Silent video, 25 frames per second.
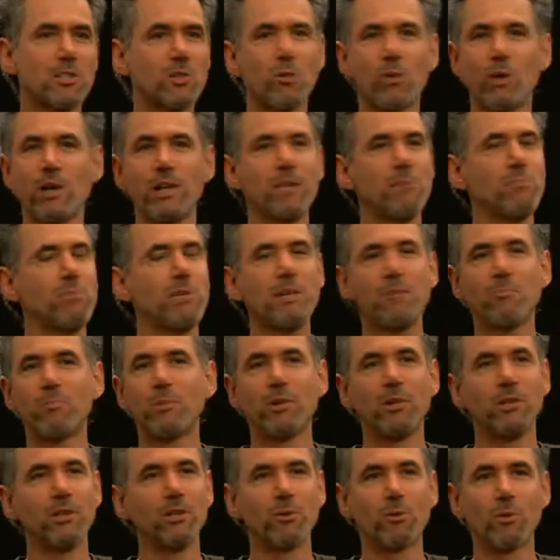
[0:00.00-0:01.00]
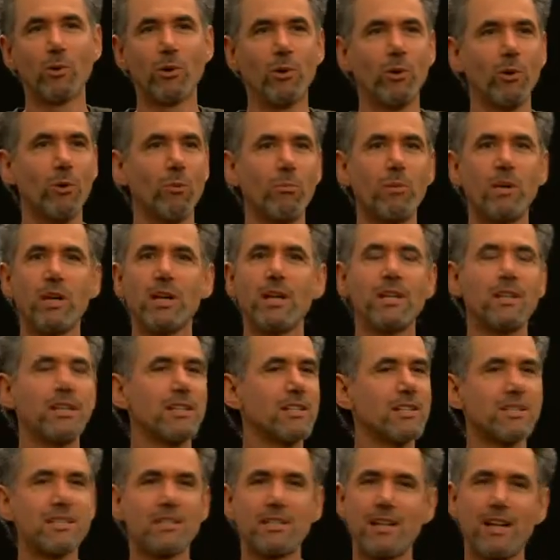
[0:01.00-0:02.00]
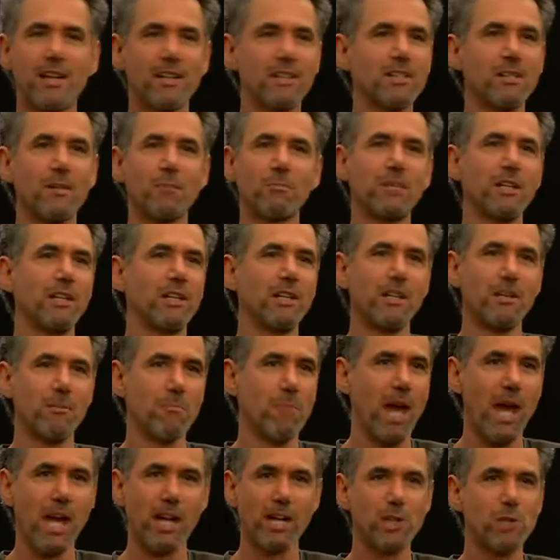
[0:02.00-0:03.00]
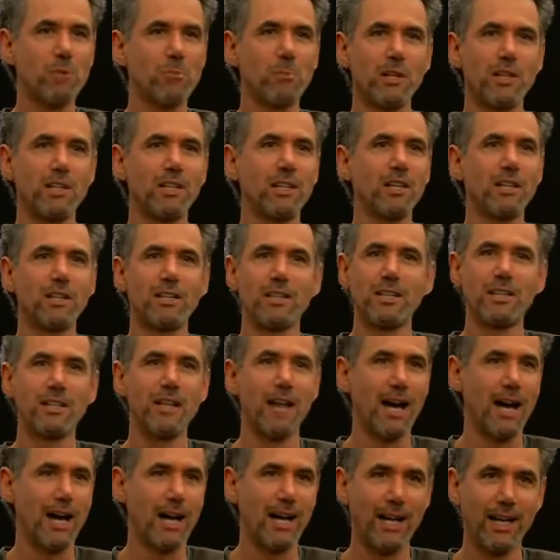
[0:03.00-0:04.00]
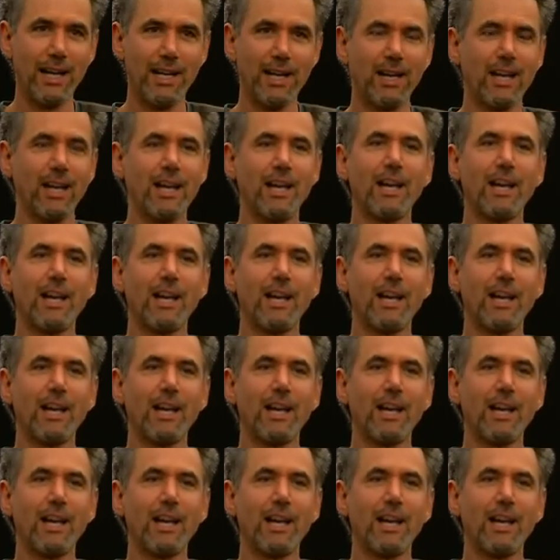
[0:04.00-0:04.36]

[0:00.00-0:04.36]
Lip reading: 20 people in the room. This is not something that management can deny.